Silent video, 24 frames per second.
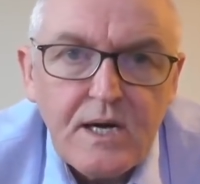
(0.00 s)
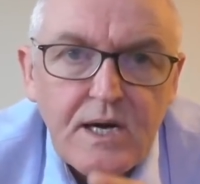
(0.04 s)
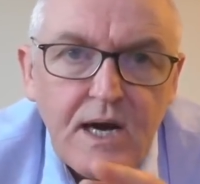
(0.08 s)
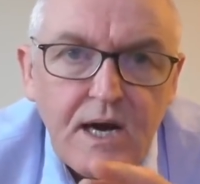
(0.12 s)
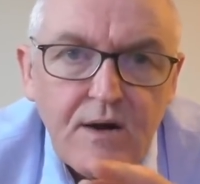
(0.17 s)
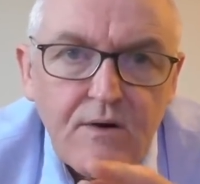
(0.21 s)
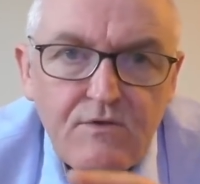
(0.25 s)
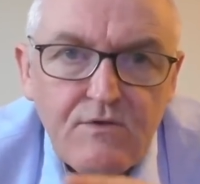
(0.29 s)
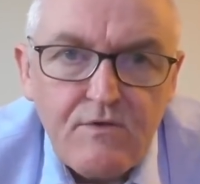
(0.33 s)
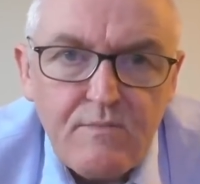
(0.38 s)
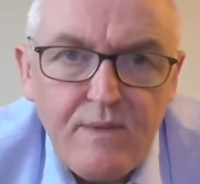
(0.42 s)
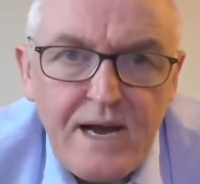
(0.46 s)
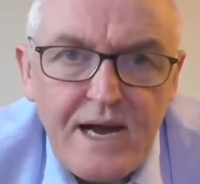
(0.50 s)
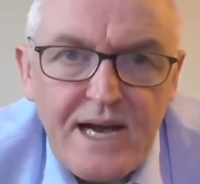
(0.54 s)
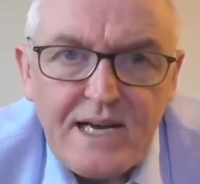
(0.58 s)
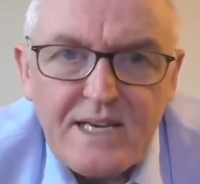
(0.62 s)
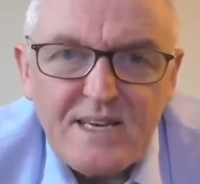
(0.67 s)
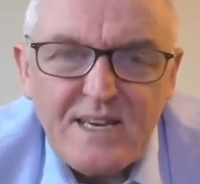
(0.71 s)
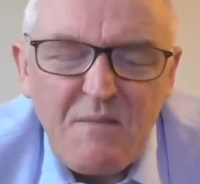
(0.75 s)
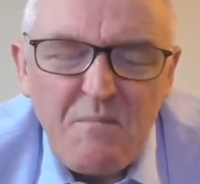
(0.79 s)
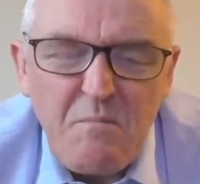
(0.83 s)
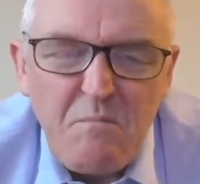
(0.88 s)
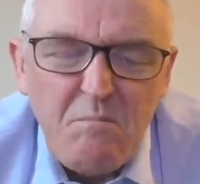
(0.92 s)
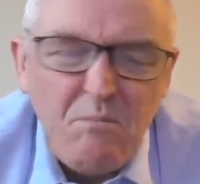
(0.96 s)
We
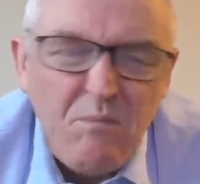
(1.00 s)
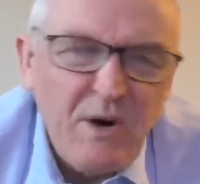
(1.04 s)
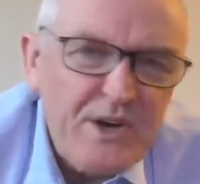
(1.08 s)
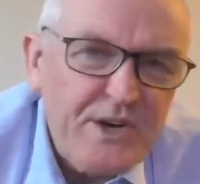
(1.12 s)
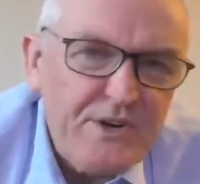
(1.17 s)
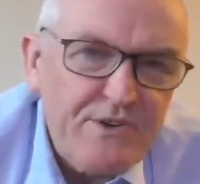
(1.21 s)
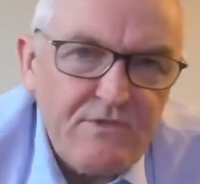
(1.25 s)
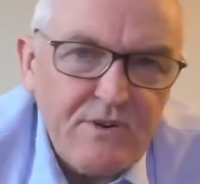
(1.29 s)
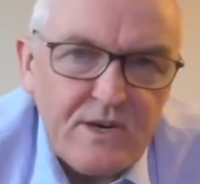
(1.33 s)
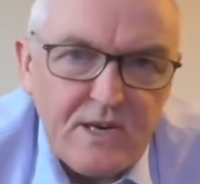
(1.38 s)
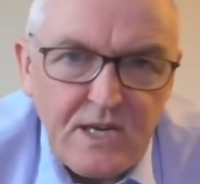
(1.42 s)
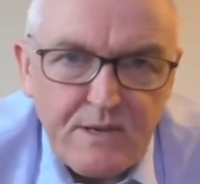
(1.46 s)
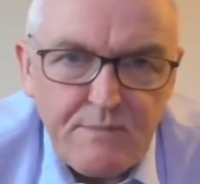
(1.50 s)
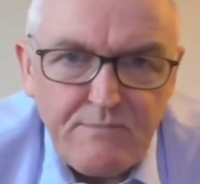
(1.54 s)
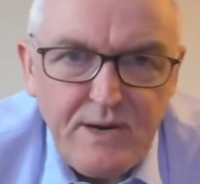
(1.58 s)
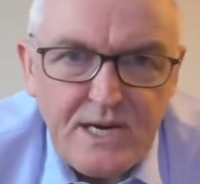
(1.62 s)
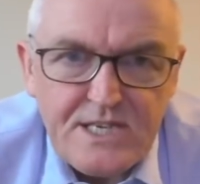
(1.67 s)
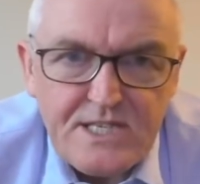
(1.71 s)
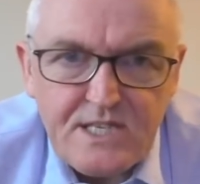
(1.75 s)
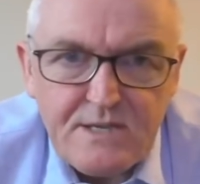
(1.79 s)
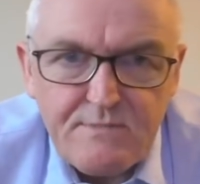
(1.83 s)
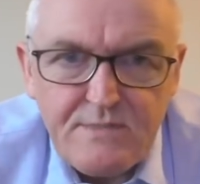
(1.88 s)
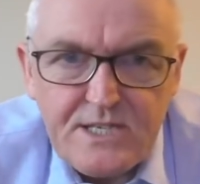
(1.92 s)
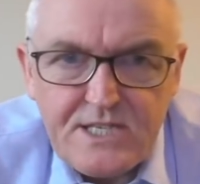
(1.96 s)
remain moderately
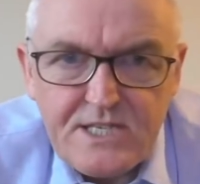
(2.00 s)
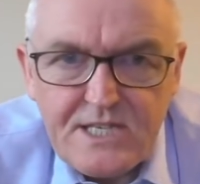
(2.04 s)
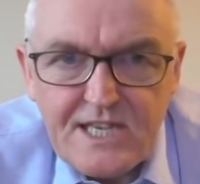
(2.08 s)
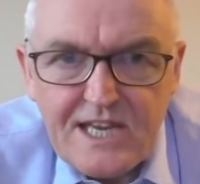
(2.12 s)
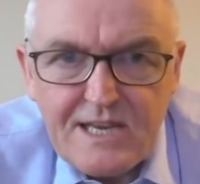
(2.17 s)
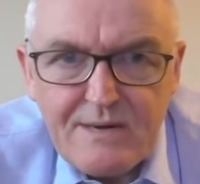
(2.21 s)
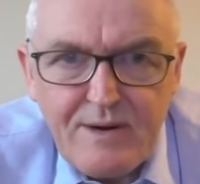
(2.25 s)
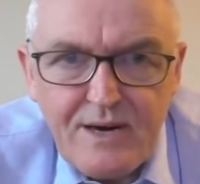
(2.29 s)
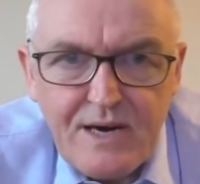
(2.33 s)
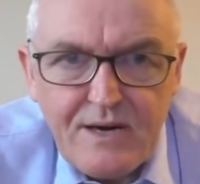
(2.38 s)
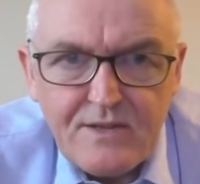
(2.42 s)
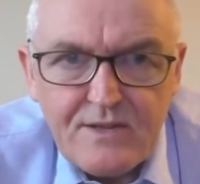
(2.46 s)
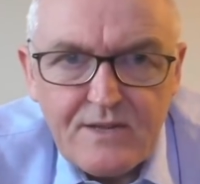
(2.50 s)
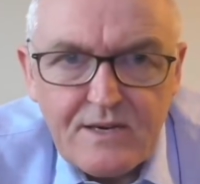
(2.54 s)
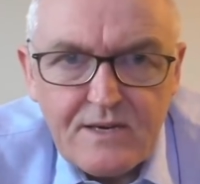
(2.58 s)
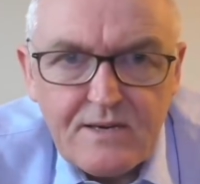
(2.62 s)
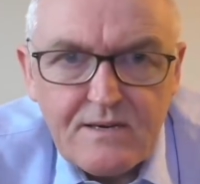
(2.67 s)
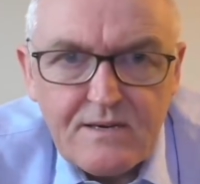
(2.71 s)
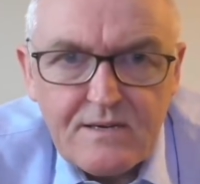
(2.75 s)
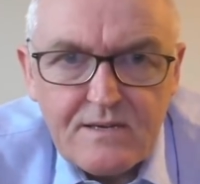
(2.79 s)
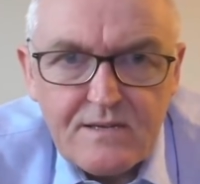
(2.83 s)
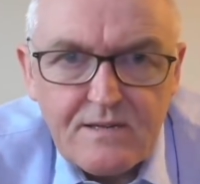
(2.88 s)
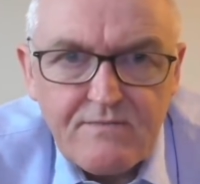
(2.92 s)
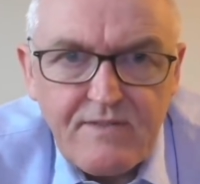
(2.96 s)
pessimistic about
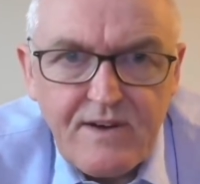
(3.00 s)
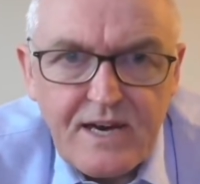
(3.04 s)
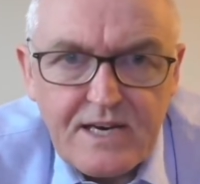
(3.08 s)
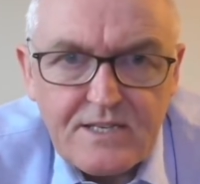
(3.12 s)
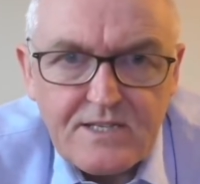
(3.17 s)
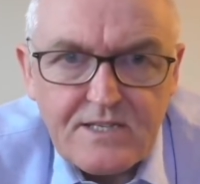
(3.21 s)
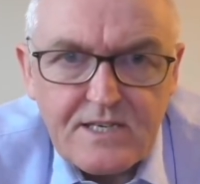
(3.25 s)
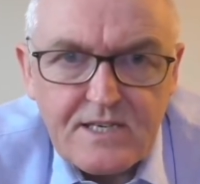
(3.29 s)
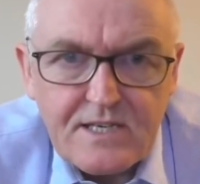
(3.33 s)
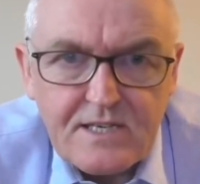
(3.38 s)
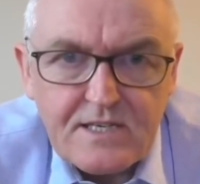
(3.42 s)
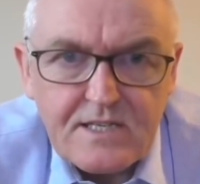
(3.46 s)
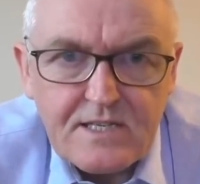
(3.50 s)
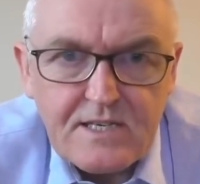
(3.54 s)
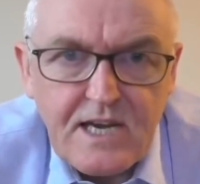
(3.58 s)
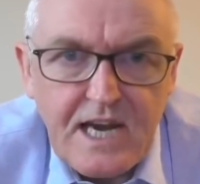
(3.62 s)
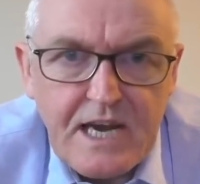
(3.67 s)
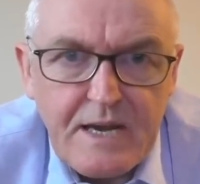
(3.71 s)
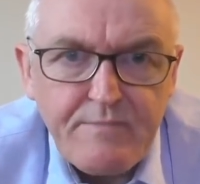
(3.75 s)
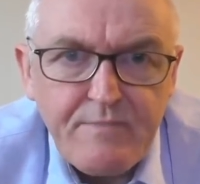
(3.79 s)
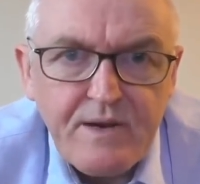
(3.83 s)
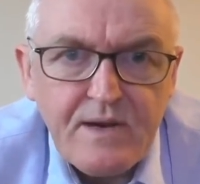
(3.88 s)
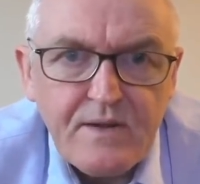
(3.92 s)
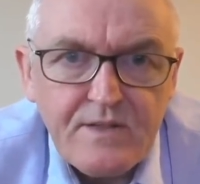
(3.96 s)
the vaccine
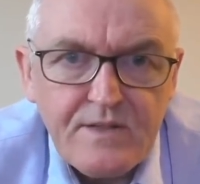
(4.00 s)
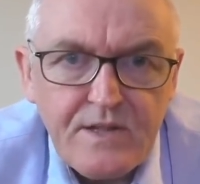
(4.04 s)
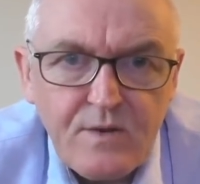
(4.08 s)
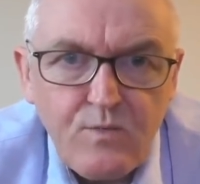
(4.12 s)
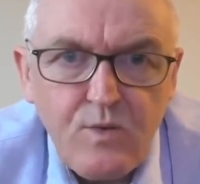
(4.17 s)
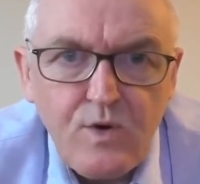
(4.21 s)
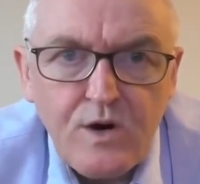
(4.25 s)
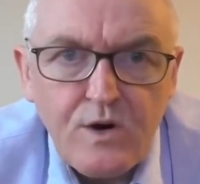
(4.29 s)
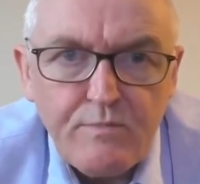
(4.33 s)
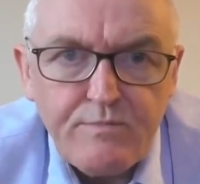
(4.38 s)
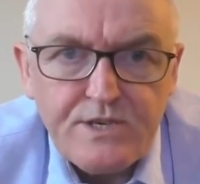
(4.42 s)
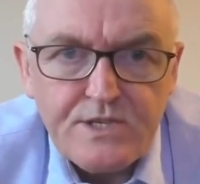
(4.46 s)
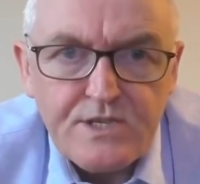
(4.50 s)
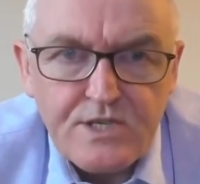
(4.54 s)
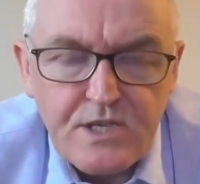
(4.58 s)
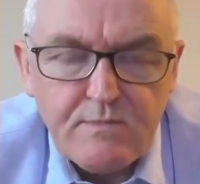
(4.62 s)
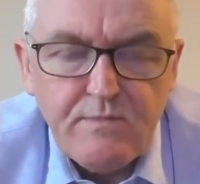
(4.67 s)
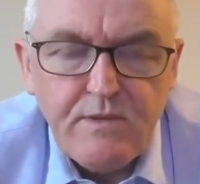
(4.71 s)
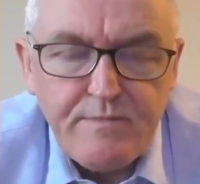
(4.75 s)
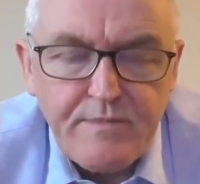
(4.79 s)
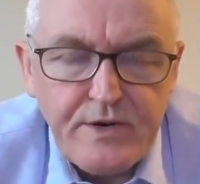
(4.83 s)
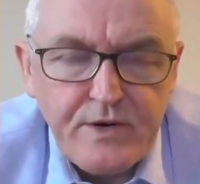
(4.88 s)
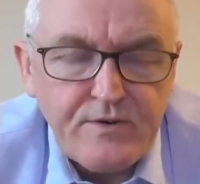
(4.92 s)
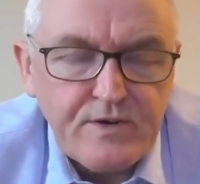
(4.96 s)
escape. There will be
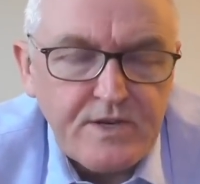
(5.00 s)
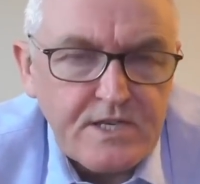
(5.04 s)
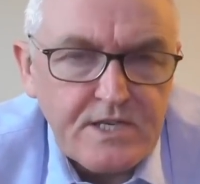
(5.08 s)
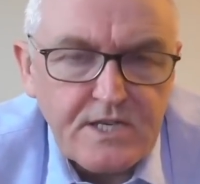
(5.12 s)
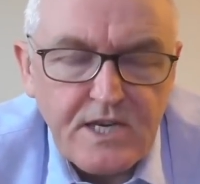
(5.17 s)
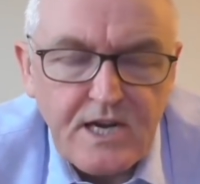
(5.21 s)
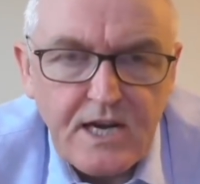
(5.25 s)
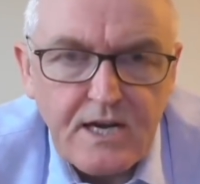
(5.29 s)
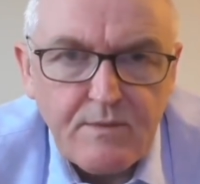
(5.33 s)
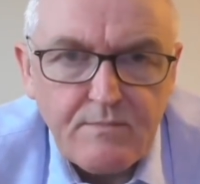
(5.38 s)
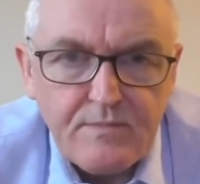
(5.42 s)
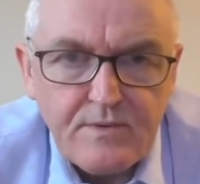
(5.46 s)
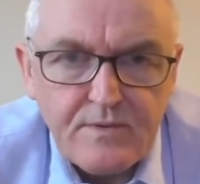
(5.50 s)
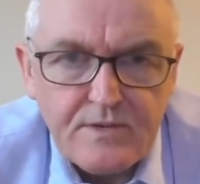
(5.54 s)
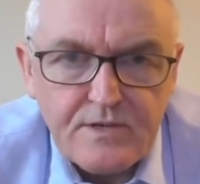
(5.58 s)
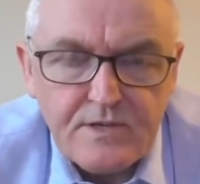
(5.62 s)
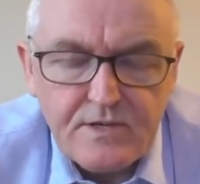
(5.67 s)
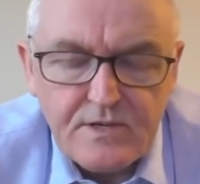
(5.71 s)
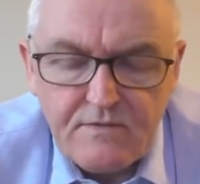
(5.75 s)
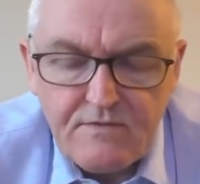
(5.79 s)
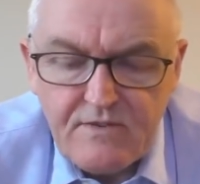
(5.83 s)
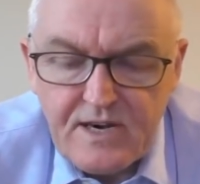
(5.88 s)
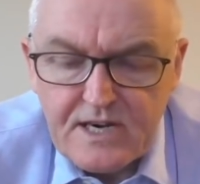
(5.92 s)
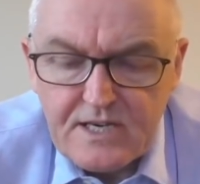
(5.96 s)
some immune escape
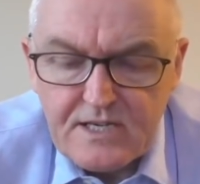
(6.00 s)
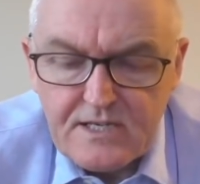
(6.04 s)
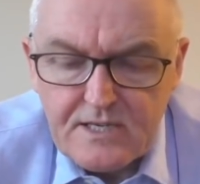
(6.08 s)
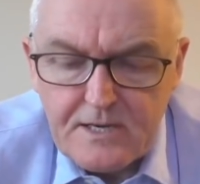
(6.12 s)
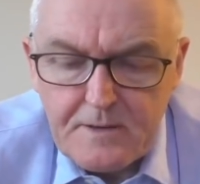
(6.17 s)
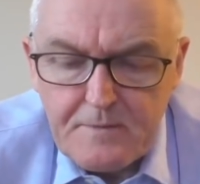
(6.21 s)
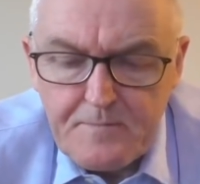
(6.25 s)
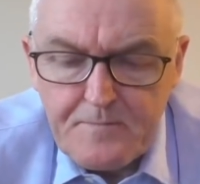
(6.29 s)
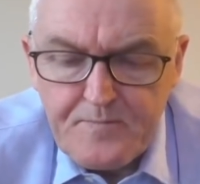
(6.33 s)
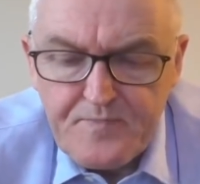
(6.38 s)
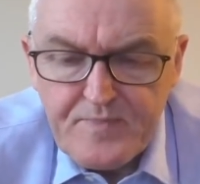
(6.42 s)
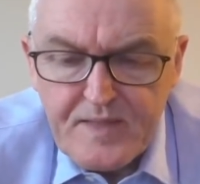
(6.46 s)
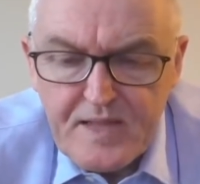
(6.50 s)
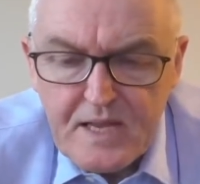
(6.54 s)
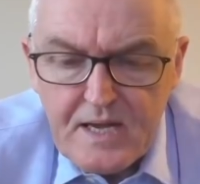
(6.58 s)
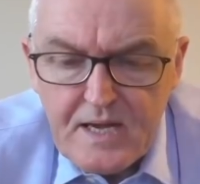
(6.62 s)
to the vaccine.